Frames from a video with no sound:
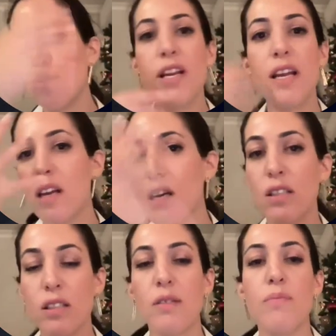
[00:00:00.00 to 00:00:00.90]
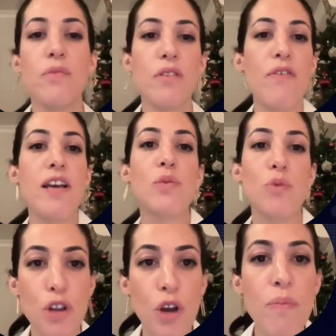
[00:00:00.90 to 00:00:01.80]
treating the
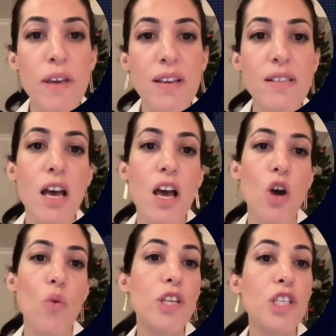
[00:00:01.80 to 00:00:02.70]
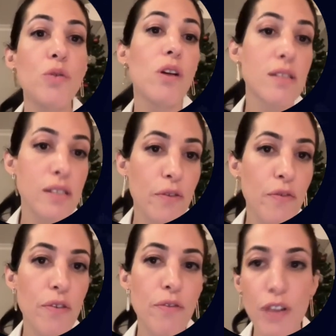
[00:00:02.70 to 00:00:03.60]
face would know, because we do lots
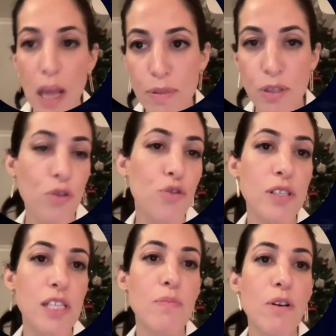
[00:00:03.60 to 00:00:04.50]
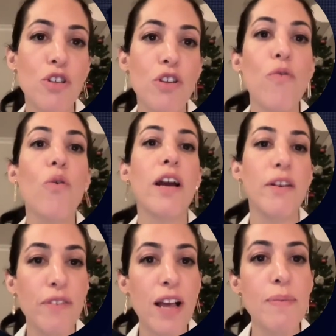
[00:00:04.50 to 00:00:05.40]
of flap surgeries, especially
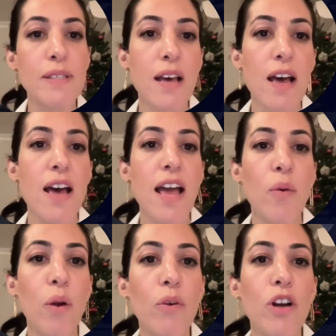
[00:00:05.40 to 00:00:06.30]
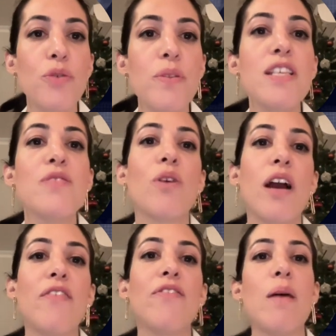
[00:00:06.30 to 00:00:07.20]
forehead flaps. And when we're doing these
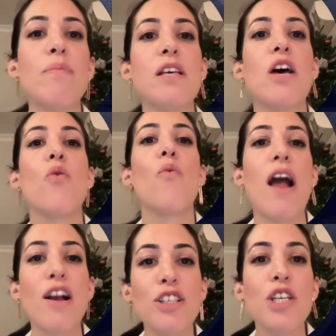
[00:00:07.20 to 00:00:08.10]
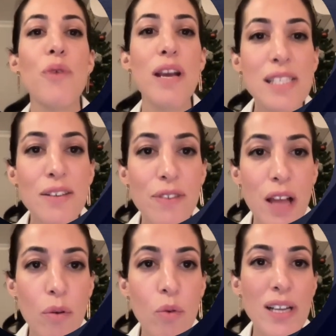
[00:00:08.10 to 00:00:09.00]
forehead flaps, we actually raise the
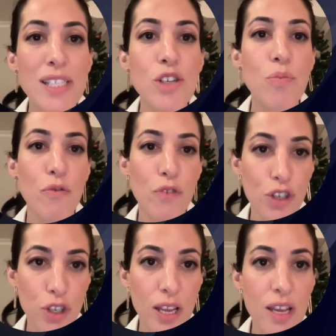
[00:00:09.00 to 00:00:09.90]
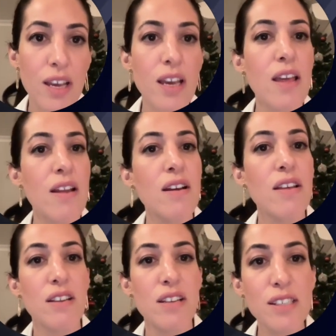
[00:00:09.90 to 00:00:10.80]
flap quite superficially
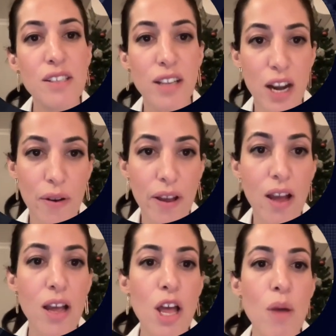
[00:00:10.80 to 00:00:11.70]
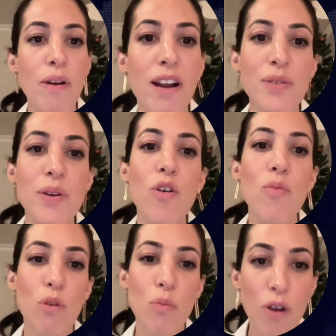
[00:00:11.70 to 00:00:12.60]
in the distal area. But as we
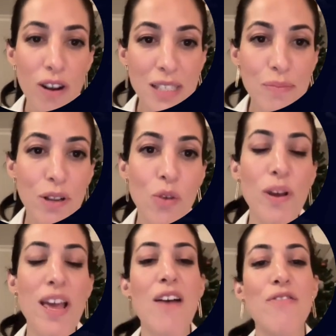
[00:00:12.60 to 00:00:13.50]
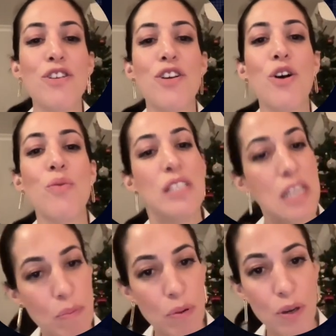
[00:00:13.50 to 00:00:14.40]
go more proximal, we have to go
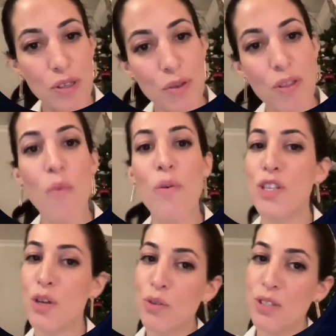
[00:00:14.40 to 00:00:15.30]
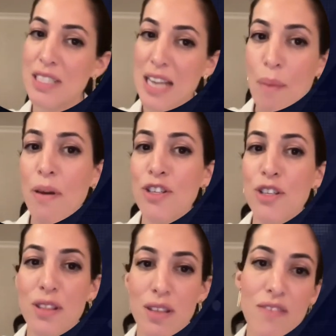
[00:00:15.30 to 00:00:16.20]
deeper so that we don't
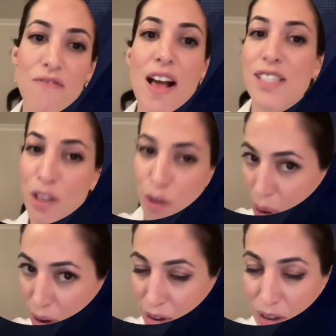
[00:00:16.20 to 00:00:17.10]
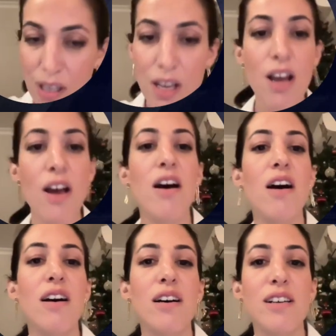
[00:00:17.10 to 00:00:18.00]
damage the vascular pedicle.
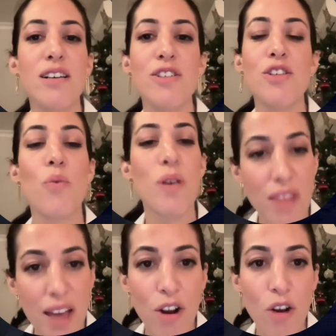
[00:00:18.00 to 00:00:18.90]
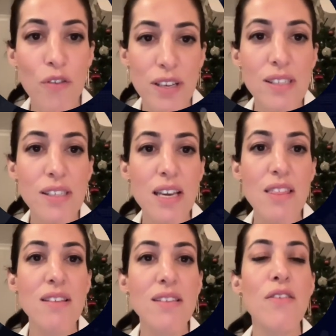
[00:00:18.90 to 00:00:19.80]
So with that,
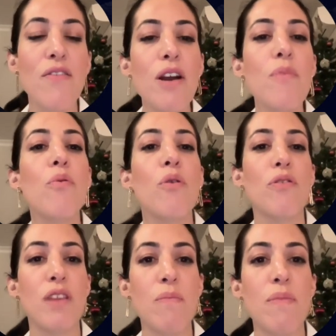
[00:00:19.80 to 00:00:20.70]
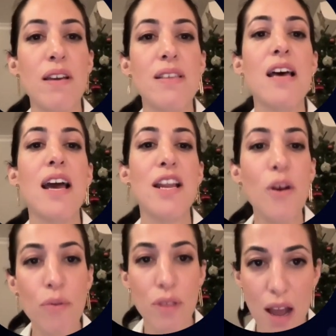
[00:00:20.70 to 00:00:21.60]
obviously, this is a very important thing, because I
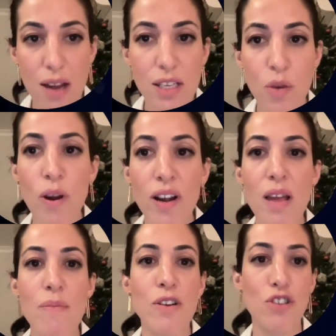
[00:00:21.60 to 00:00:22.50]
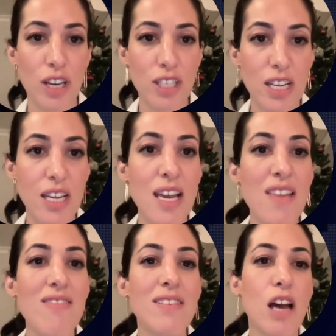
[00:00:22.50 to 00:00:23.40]
know that when I am injecting
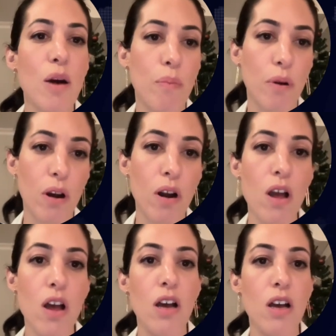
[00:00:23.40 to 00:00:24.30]
in this upper